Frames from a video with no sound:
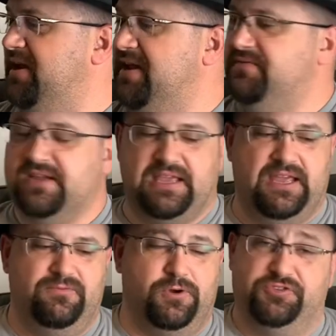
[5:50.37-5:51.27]
Navy
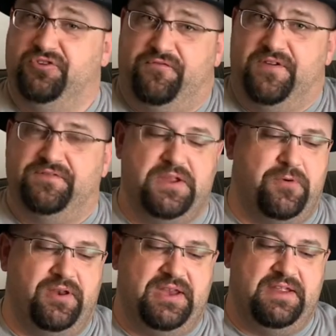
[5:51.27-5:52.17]
again. Works for a
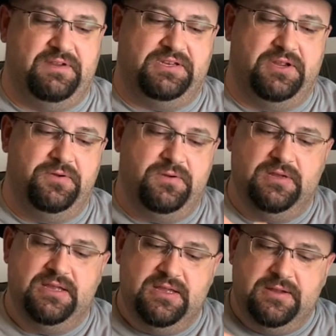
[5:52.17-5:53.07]
51 Navy too.
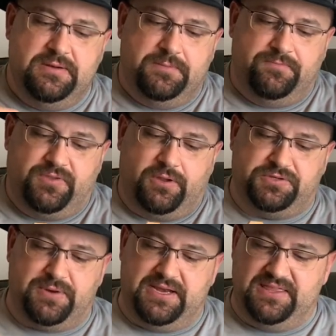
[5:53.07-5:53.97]

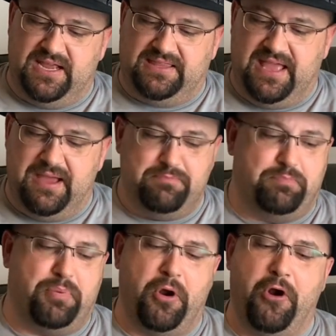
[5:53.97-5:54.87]
Goes right in like
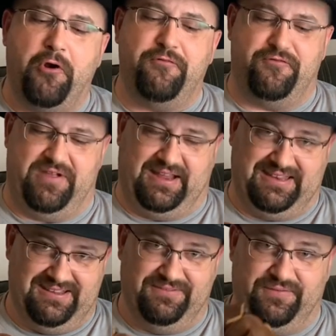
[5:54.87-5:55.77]
that. Perfect
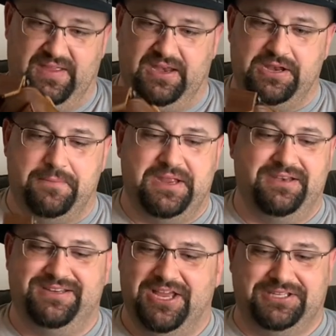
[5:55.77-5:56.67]
fit. I
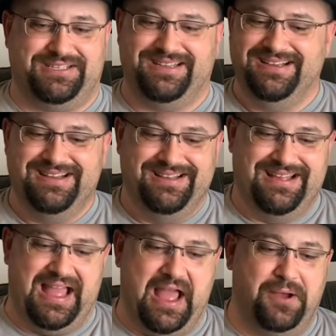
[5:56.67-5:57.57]
mean, just
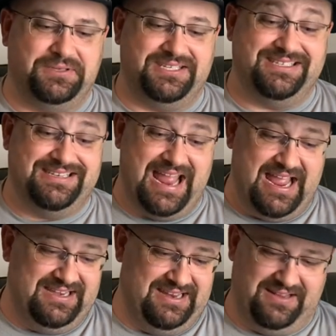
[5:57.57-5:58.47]

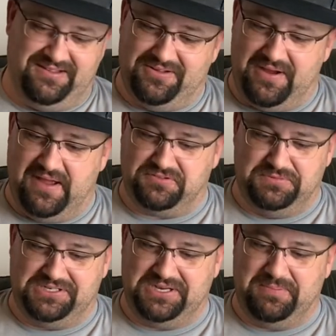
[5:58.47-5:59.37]
outstanding
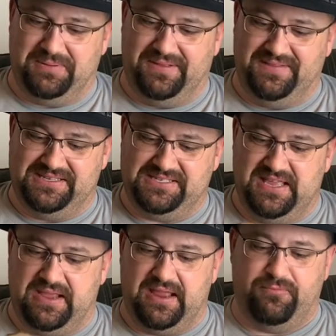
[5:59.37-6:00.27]
craftsmanship on this
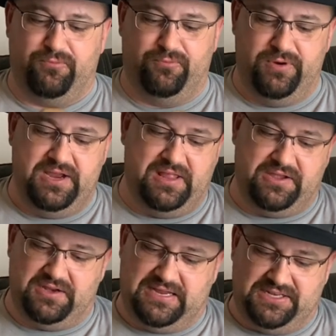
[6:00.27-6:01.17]
thing and really
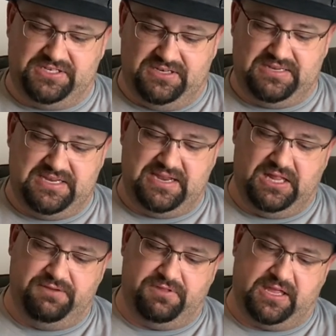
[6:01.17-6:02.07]
good attention to
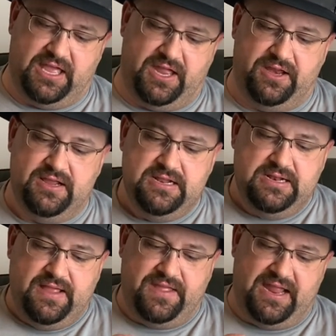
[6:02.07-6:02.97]
detail of the gun.
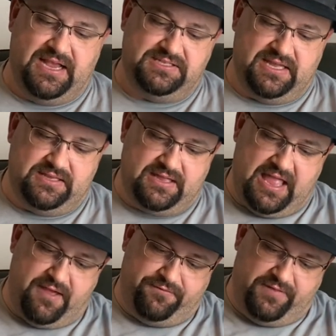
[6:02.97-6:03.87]
And then it has the
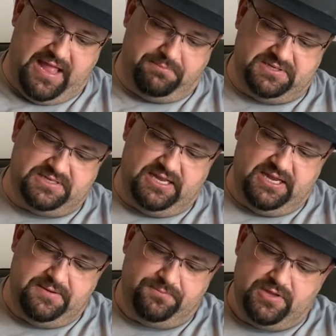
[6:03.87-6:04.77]
half flap design.